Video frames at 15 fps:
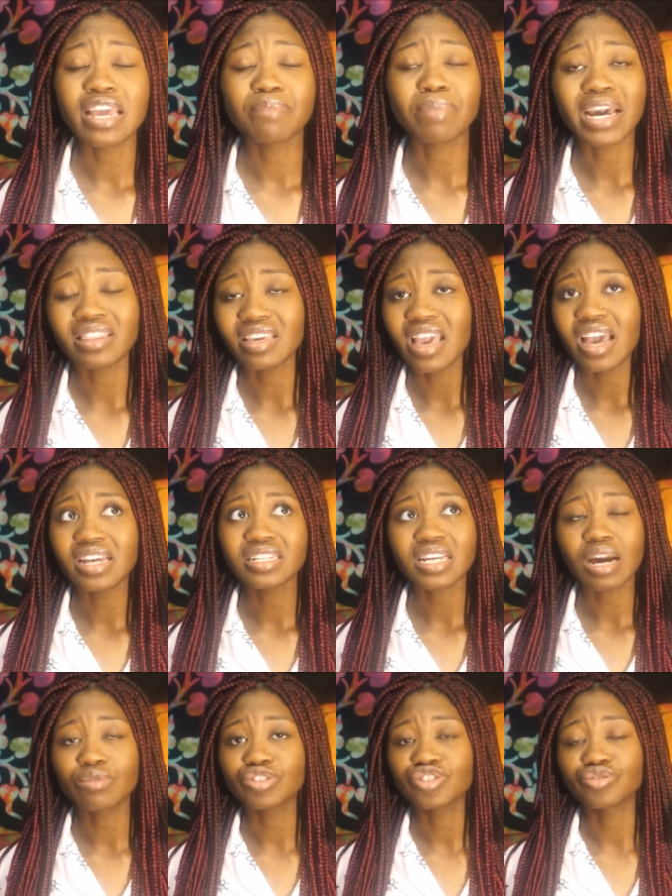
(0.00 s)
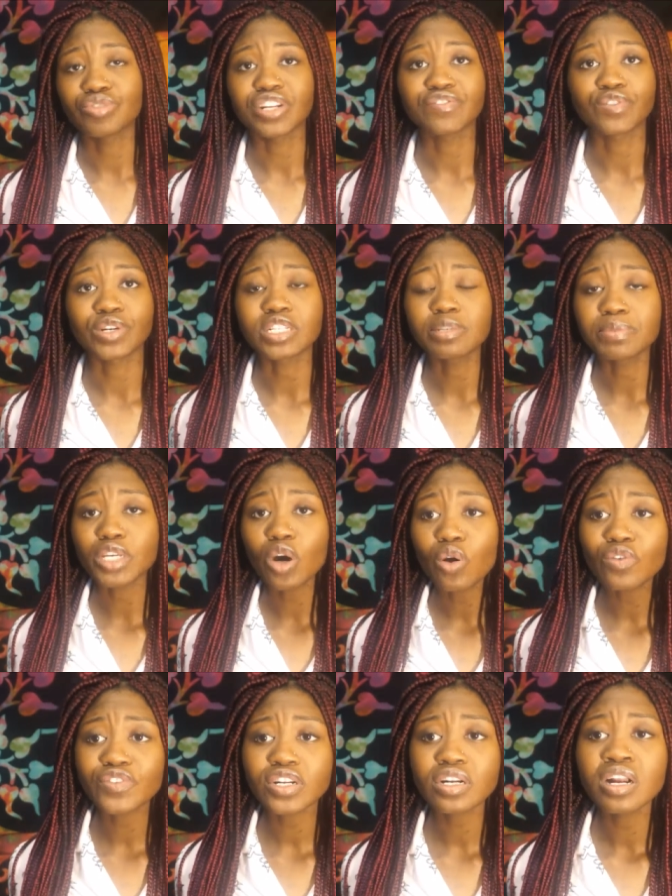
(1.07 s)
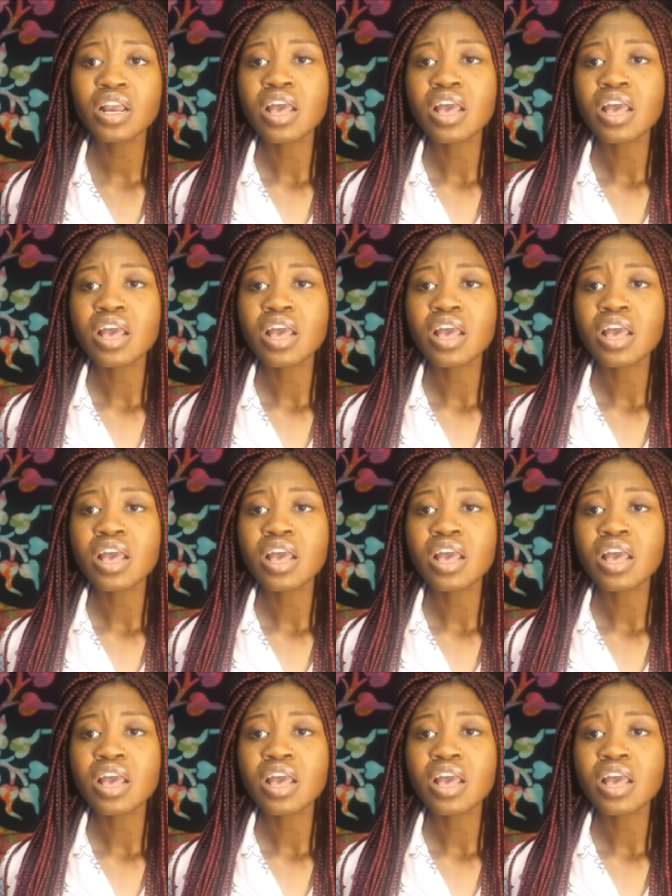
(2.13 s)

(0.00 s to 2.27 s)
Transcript: and by the end I was just ready for it to be over.